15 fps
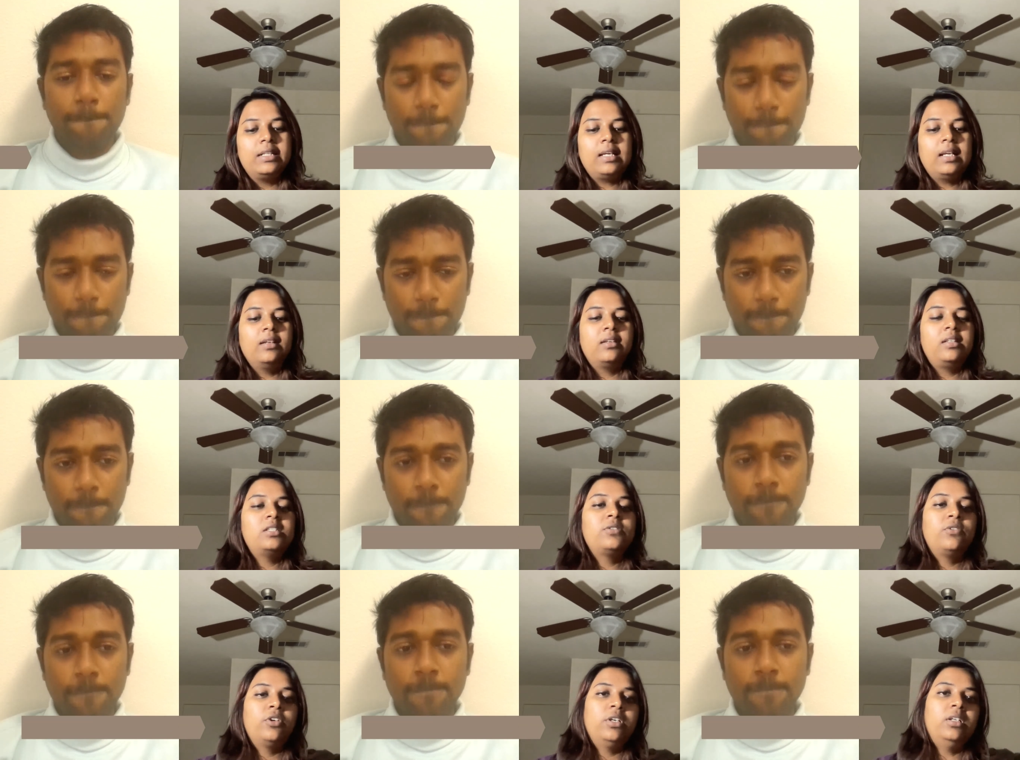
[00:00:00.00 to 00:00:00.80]
Speaker 1: get
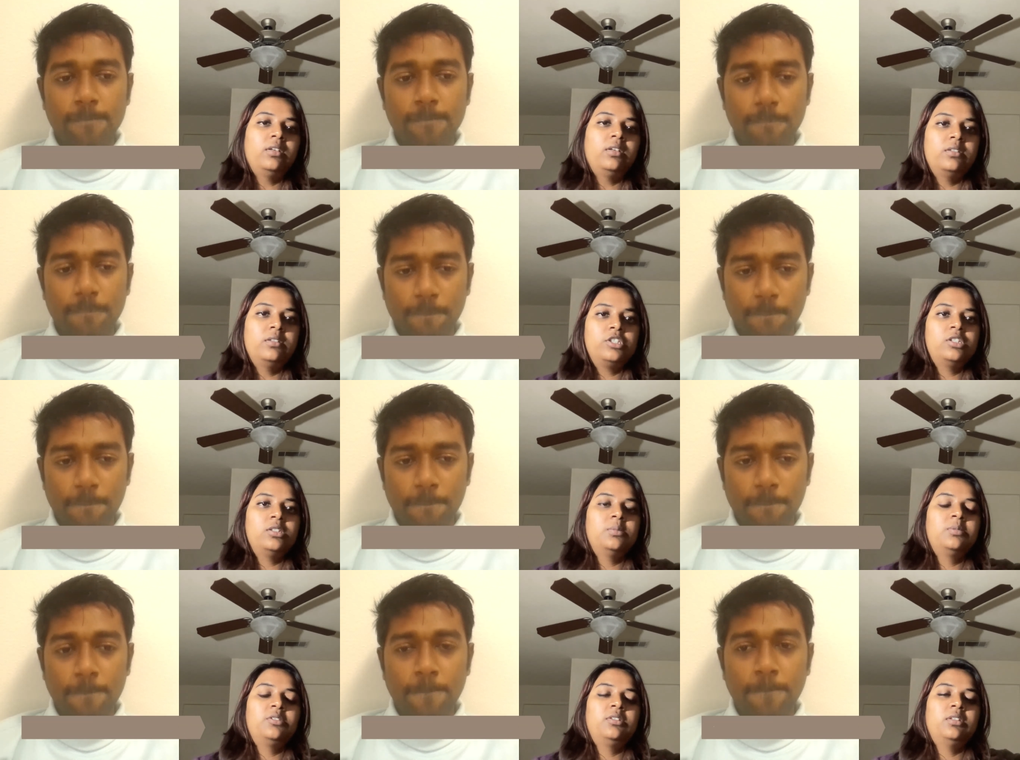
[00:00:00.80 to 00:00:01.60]
salaries for
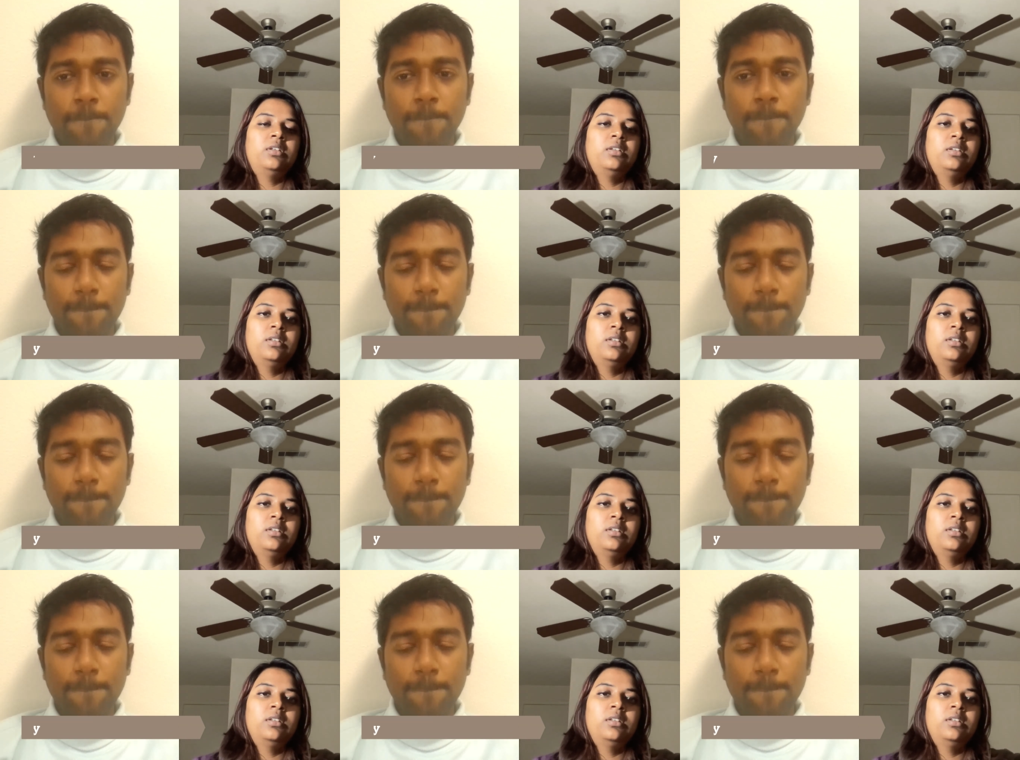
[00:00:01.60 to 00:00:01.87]
internships